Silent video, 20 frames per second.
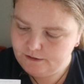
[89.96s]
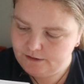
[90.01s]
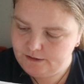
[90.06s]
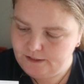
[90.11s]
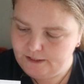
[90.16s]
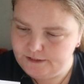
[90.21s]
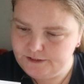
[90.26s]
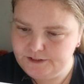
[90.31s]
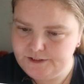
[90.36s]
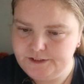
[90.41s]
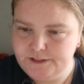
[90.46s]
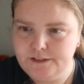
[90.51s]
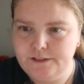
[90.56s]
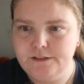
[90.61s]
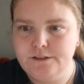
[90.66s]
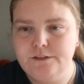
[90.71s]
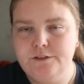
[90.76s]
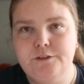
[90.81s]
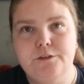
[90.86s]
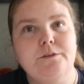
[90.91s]

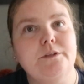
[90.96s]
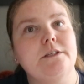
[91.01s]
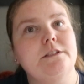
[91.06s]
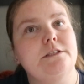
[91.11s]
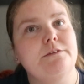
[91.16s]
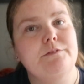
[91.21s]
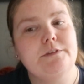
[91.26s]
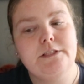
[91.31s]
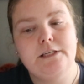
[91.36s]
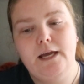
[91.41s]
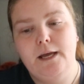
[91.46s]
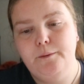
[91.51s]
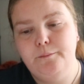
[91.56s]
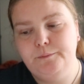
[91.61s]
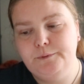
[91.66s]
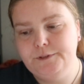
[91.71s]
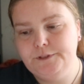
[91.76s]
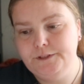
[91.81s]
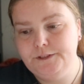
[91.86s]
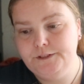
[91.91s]
cleansing, so like different
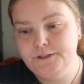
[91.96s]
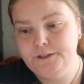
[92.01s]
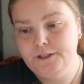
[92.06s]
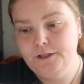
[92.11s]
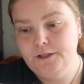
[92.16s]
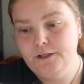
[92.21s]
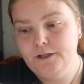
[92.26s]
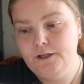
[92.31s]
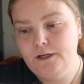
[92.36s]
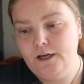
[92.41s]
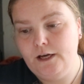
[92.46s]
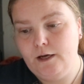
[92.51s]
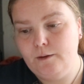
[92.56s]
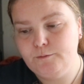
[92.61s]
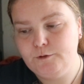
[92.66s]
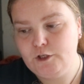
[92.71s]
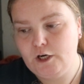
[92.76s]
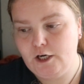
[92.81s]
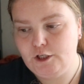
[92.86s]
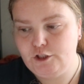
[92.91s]
types,
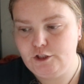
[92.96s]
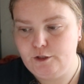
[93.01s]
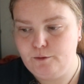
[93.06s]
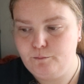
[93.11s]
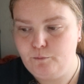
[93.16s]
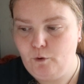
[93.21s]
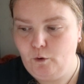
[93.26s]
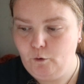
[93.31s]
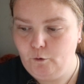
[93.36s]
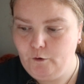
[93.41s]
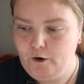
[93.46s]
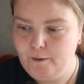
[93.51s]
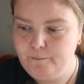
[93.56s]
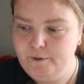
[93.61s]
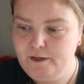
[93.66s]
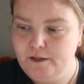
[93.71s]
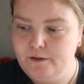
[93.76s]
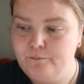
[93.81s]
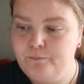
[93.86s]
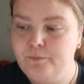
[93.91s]
um, charging and
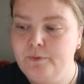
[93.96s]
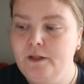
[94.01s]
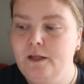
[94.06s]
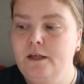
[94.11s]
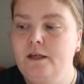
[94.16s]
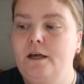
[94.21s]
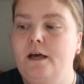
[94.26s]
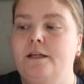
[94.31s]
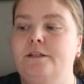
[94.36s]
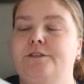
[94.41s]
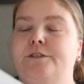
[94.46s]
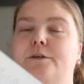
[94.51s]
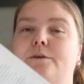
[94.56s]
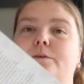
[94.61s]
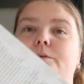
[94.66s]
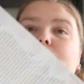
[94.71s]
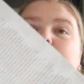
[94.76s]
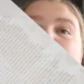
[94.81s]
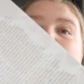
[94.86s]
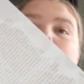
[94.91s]
programming. And
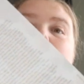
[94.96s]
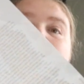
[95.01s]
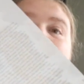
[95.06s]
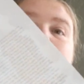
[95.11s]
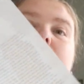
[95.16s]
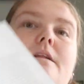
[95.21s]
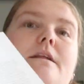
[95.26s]
so you got,